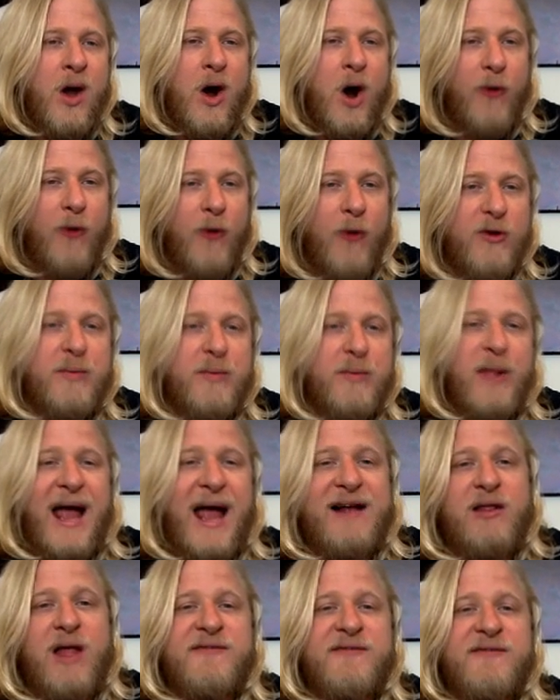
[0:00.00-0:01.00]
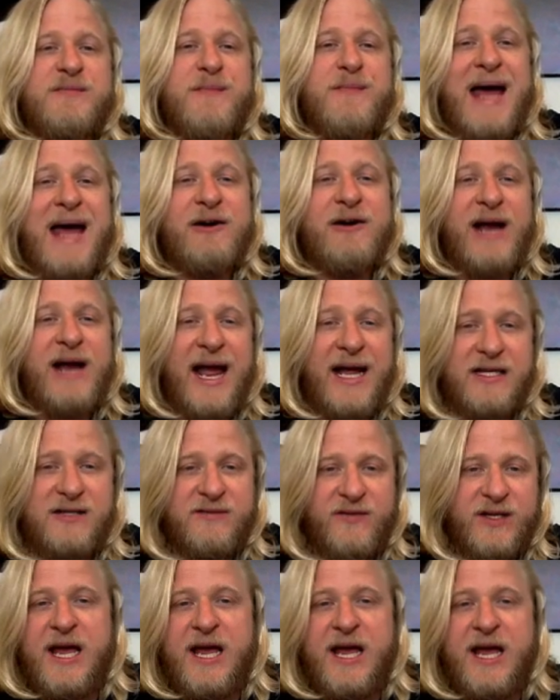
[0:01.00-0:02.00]
Armed Black Lives Matter
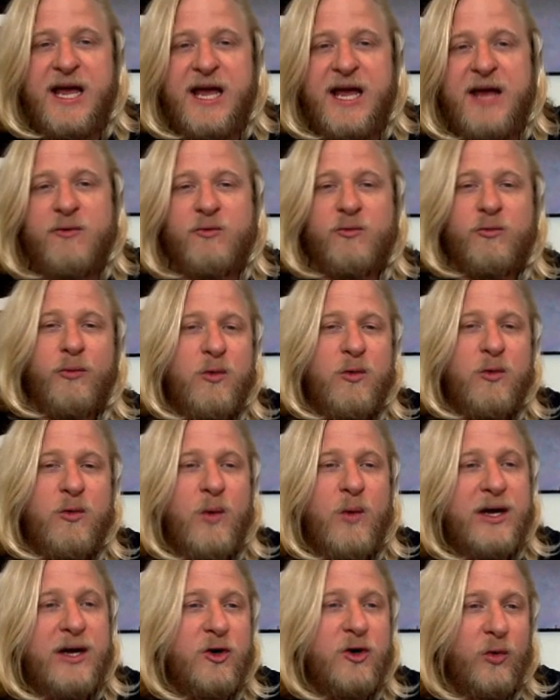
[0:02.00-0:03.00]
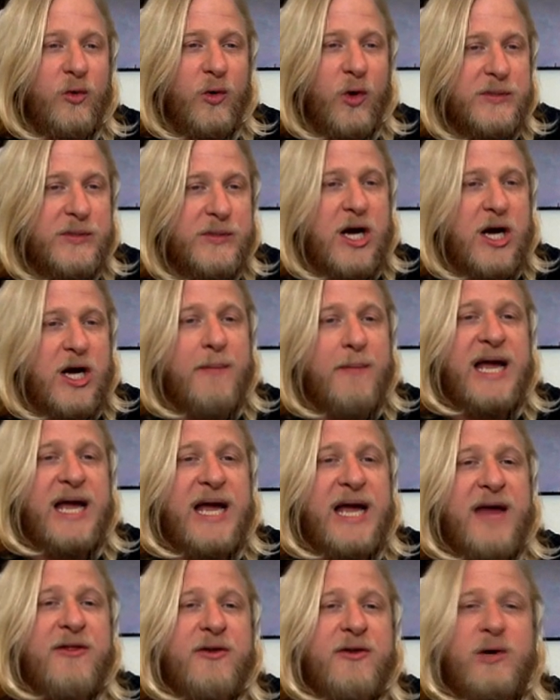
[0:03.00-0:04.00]
activists and right-wing groups come
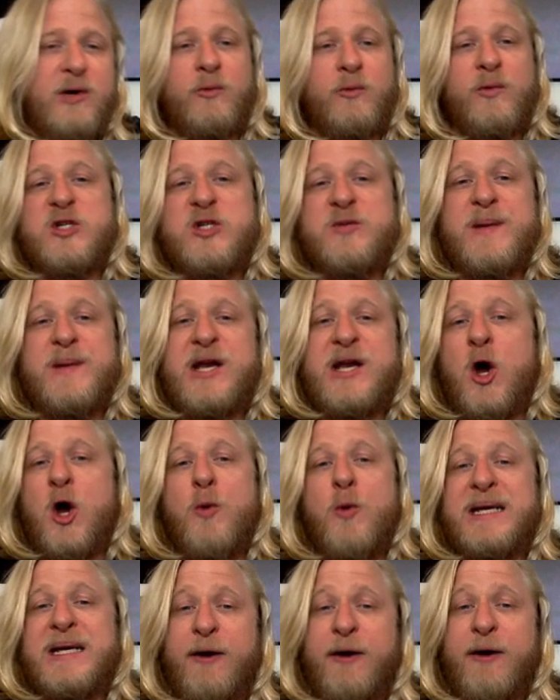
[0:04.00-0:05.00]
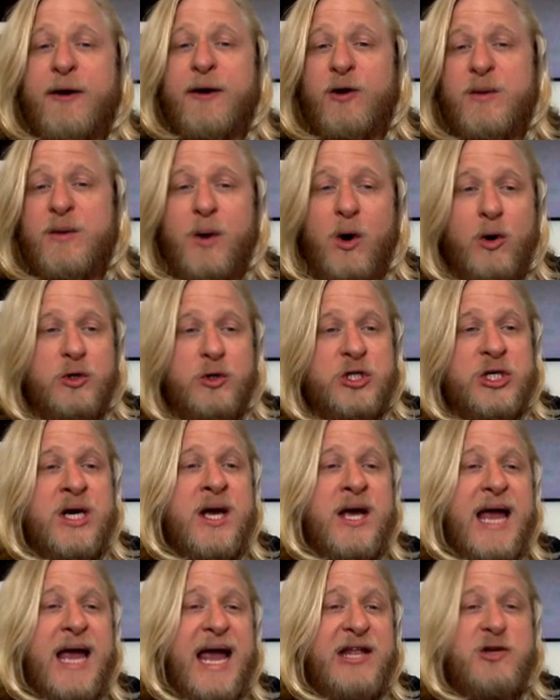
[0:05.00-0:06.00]
together at Richmond Open Carry March
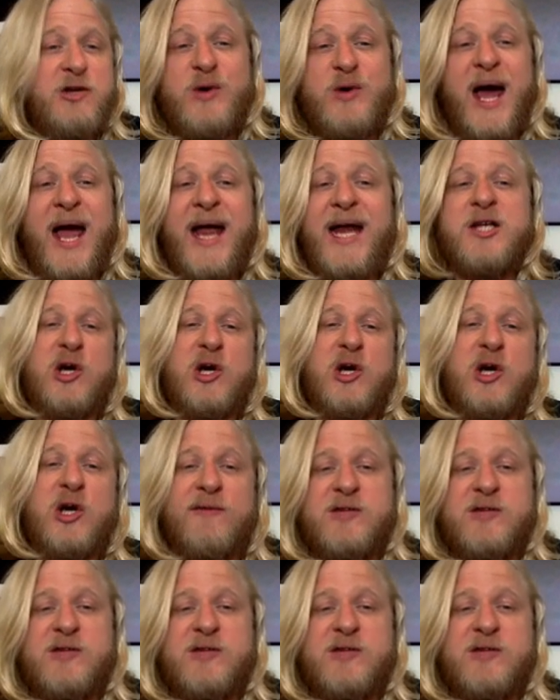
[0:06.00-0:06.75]
in united show of